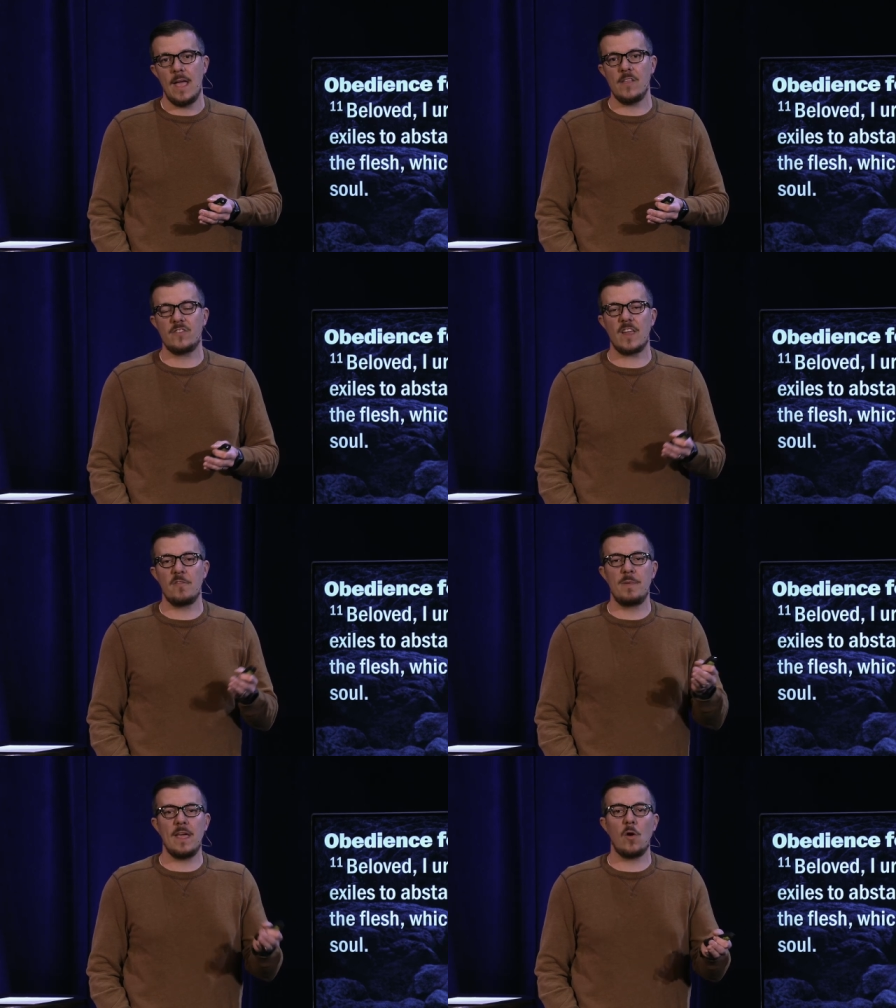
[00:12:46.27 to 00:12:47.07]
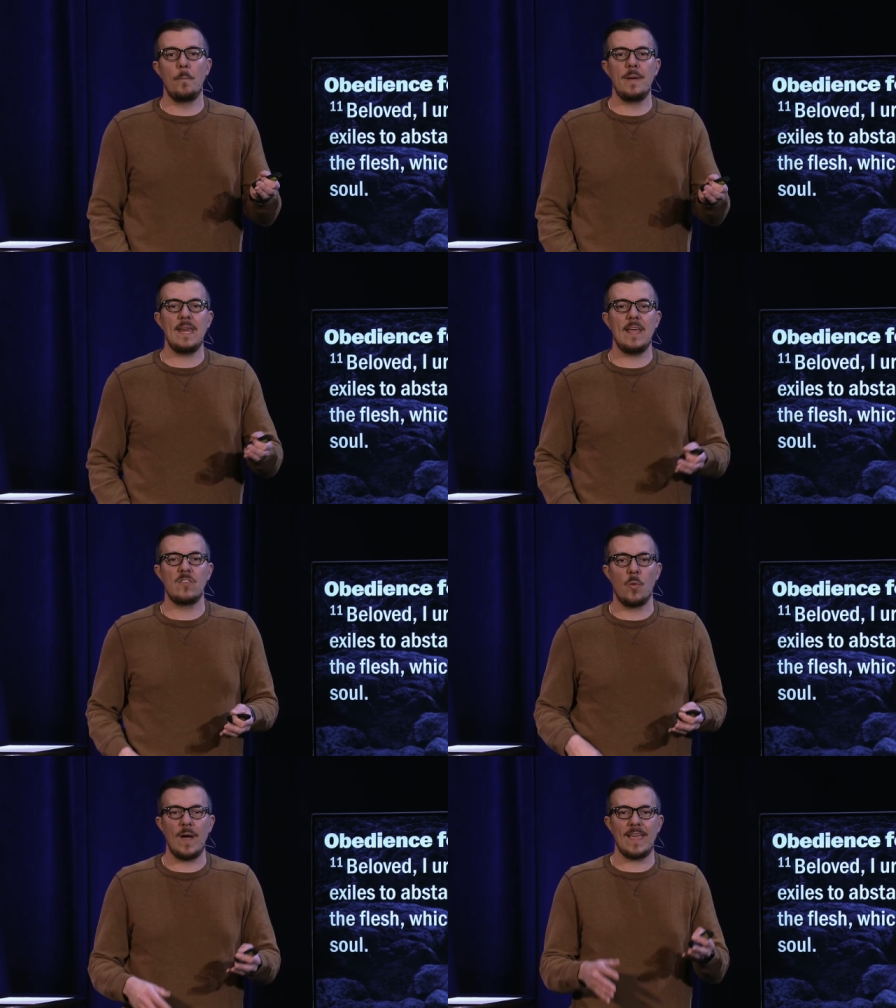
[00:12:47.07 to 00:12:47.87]
Instead of being
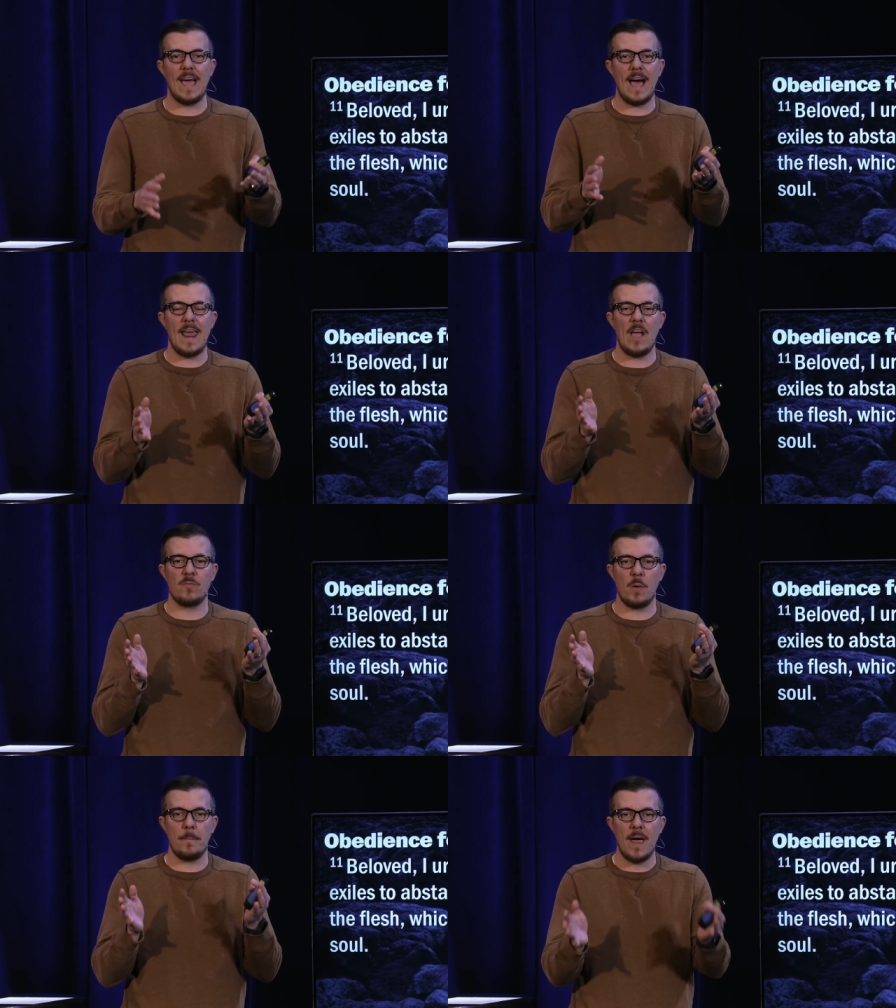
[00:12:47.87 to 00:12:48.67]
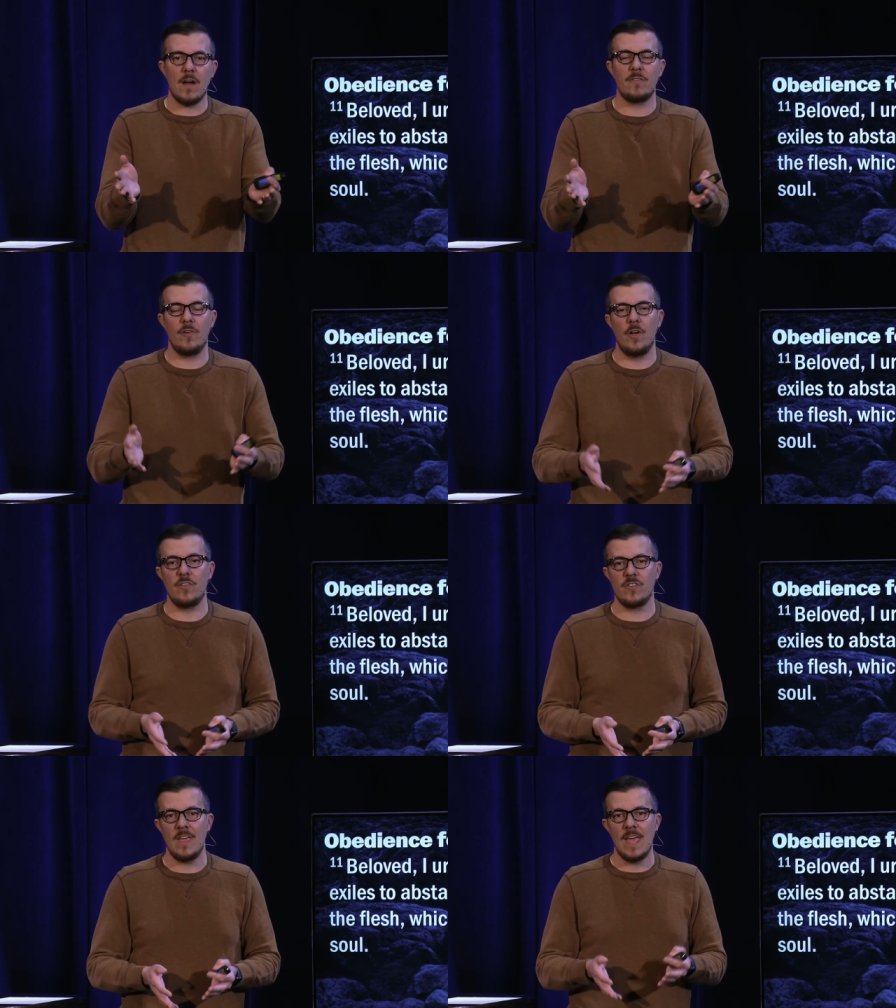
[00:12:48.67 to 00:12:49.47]
obedient to what God has prepared for
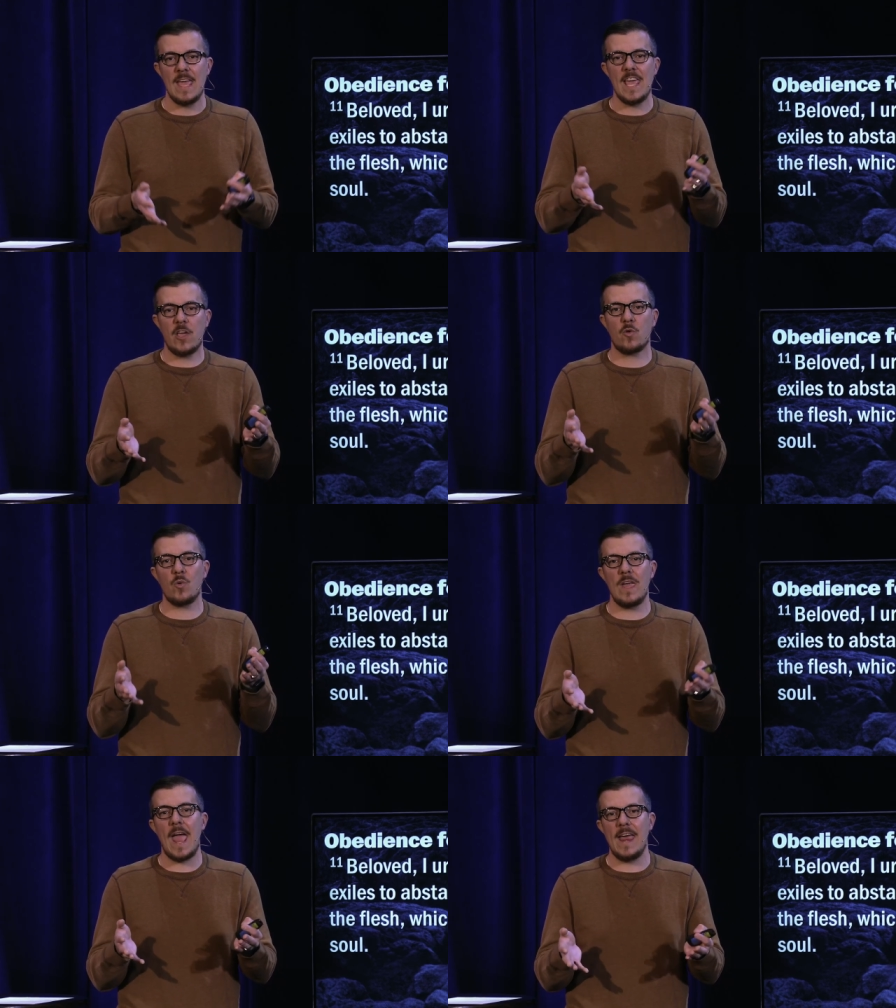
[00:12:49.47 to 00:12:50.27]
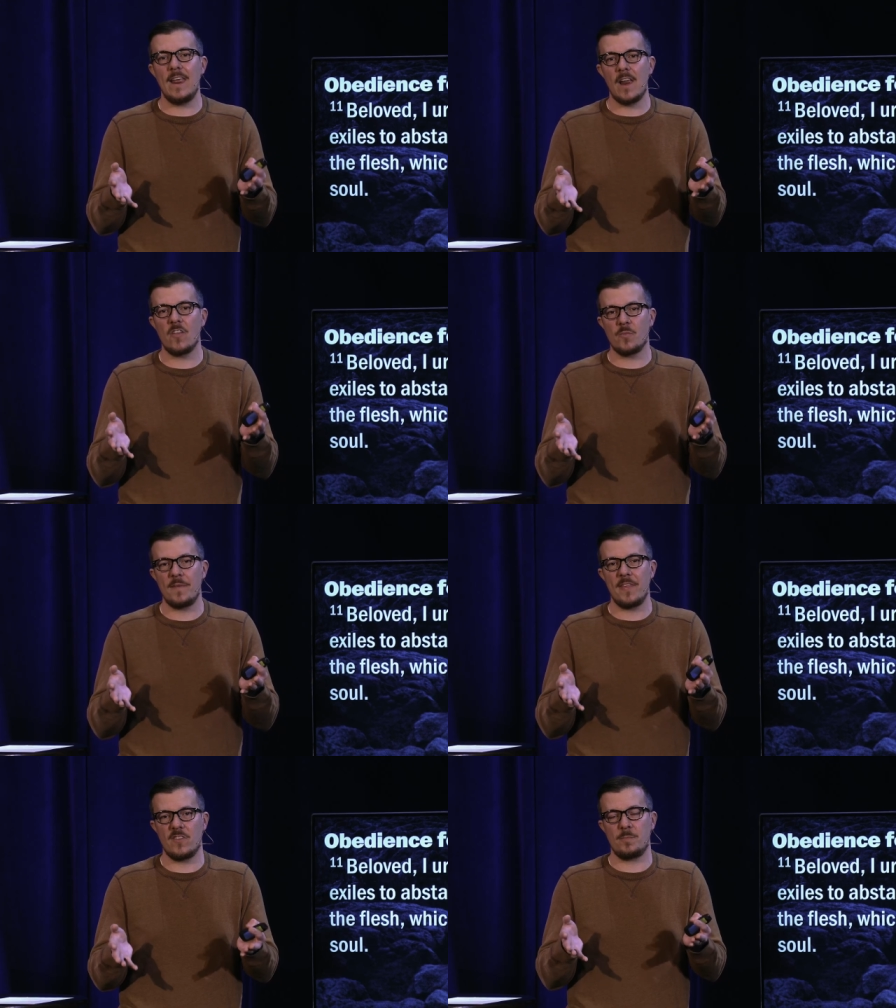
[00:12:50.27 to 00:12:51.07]
us, He created us
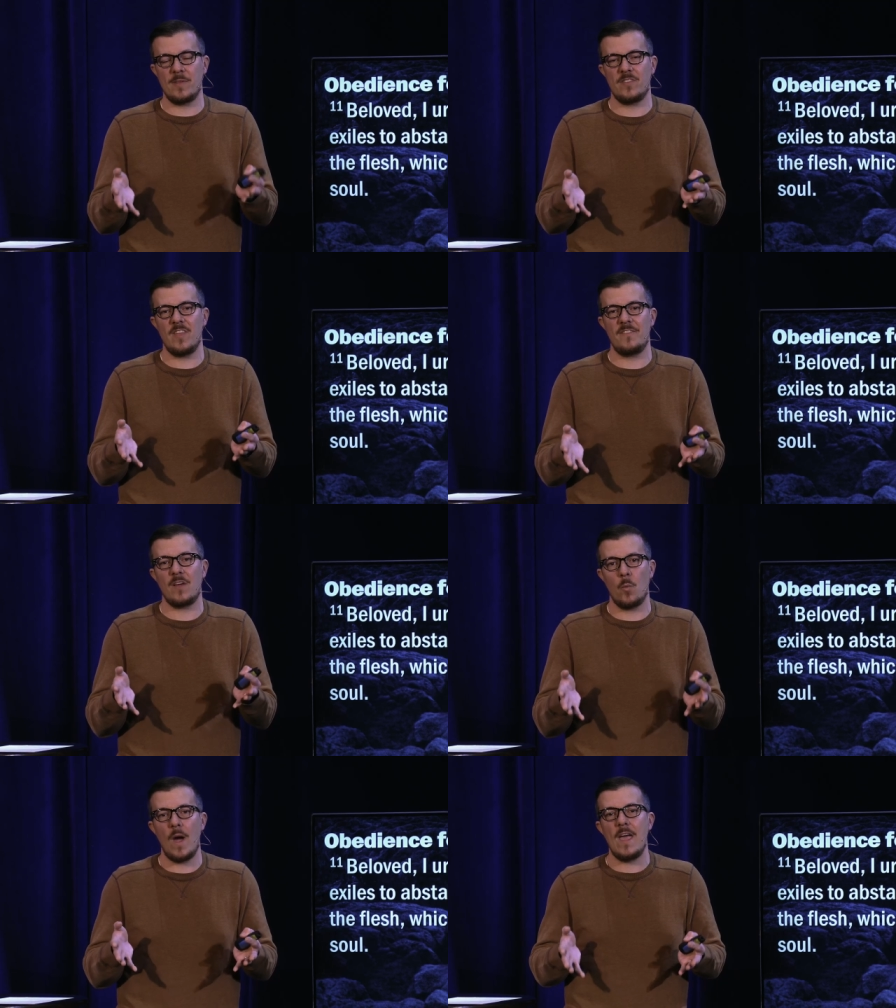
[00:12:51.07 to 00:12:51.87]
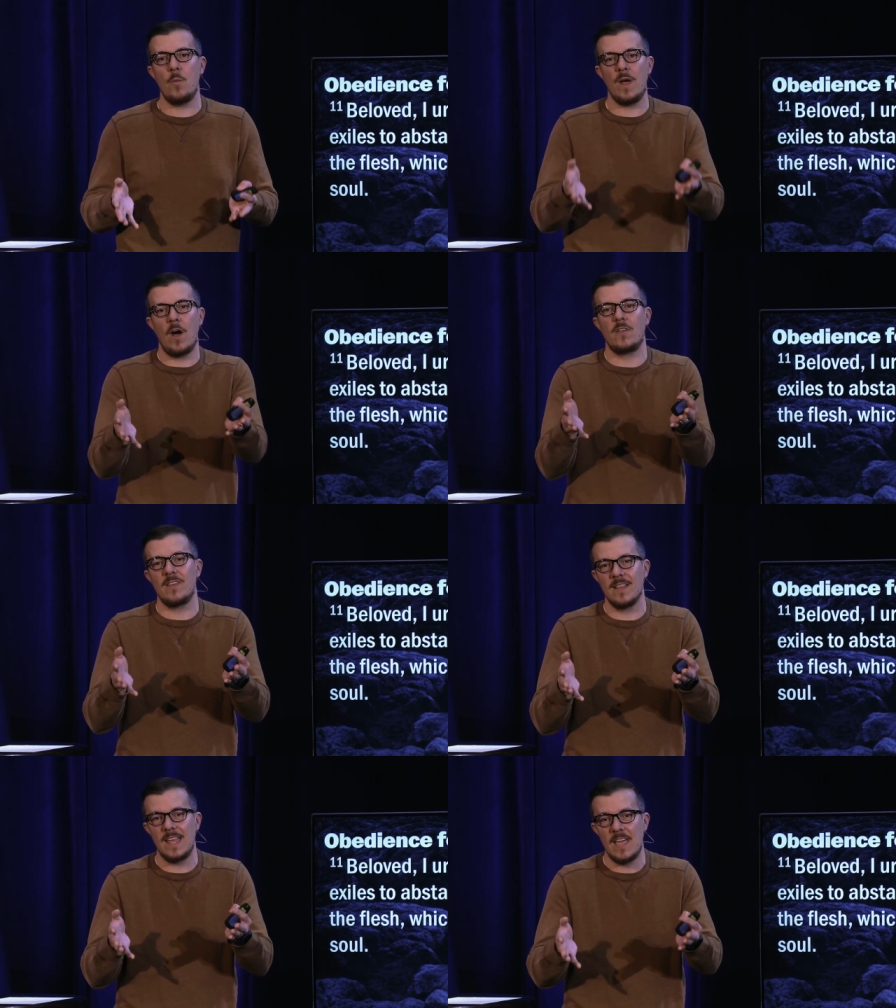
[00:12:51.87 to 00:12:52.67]
with a specific way we are
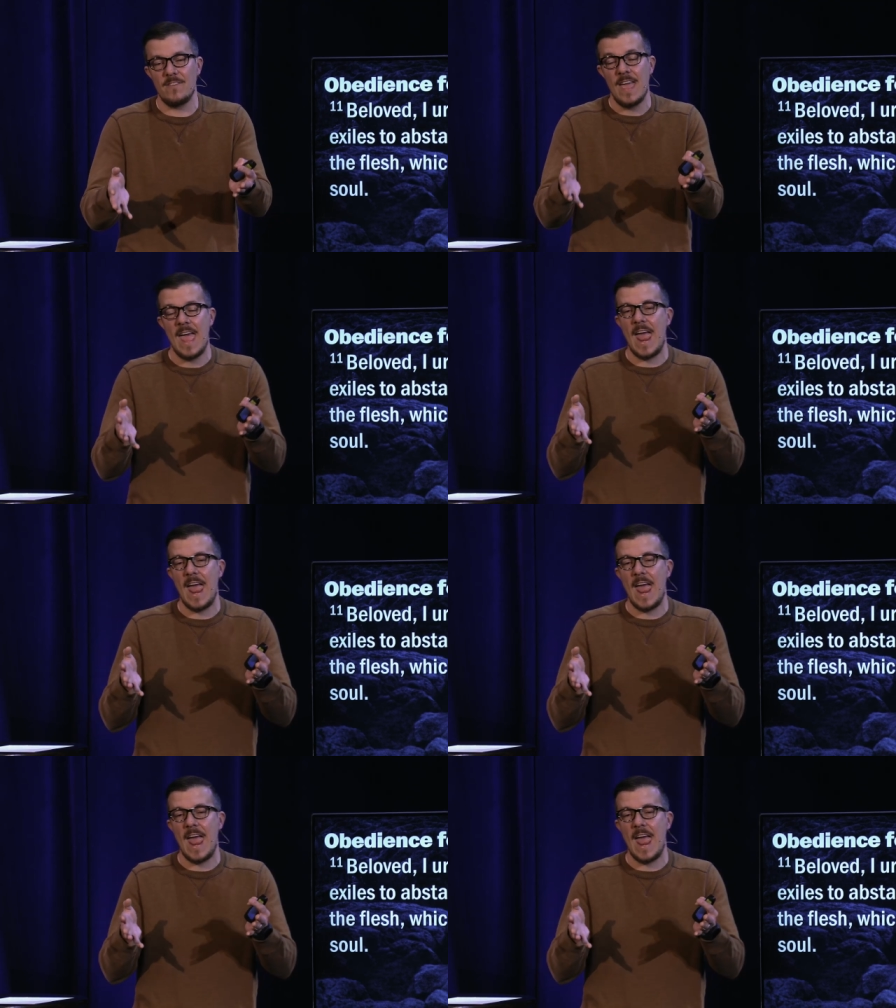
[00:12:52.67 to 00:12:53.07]
to live,